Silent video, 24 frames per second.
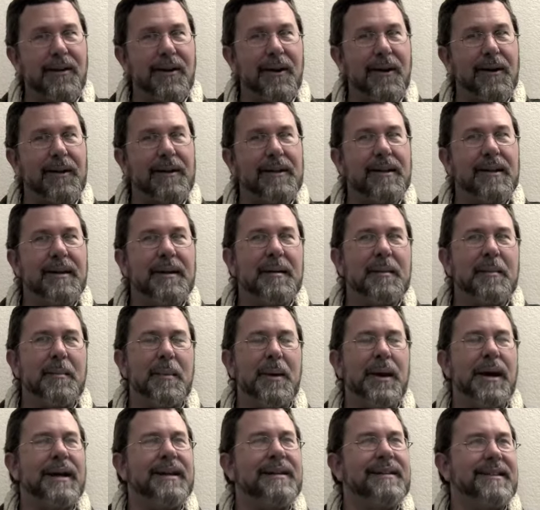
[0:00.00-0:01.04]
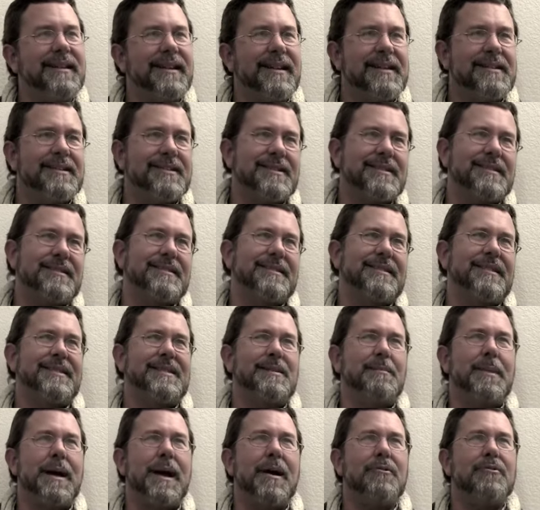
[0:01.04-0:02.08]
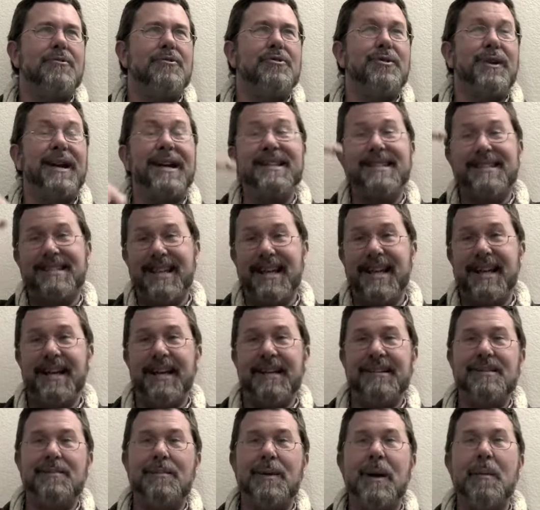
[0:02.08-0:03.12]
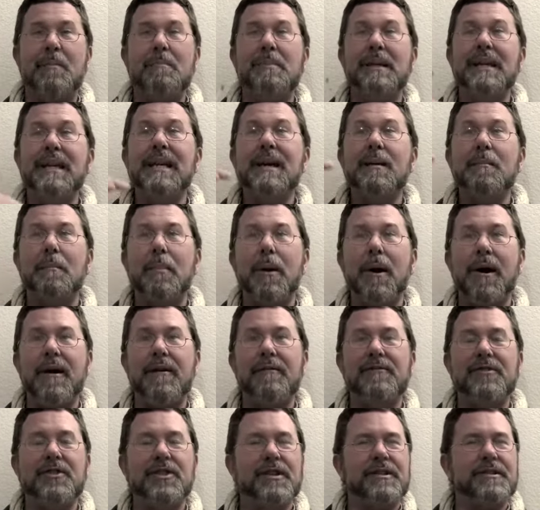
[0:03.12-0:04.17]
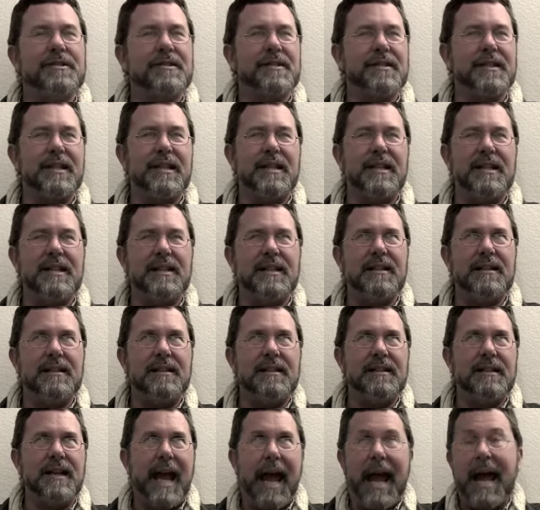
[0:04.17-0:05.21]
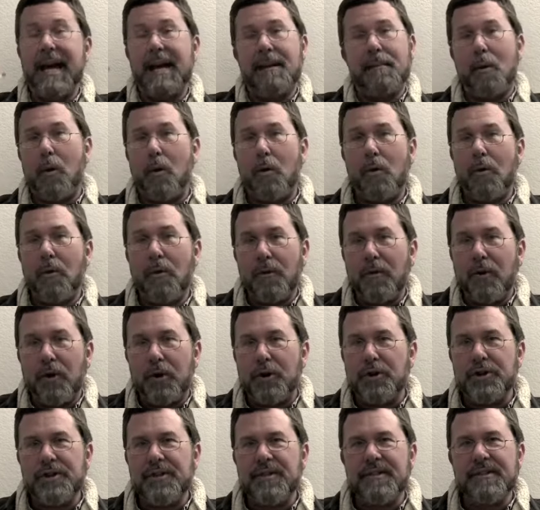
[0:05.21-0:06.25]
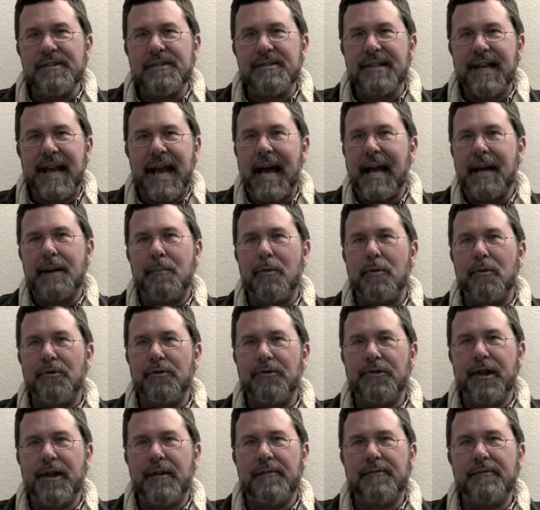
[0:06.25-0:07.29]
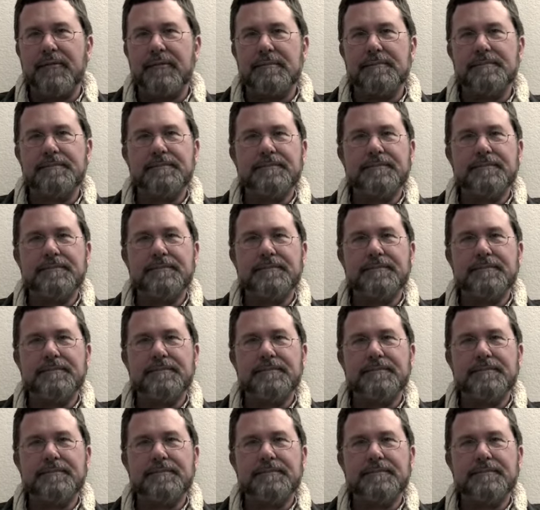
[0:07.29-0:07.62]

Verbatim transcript: call but it's it's about transcending it's about being above just the animal urges the animal stuff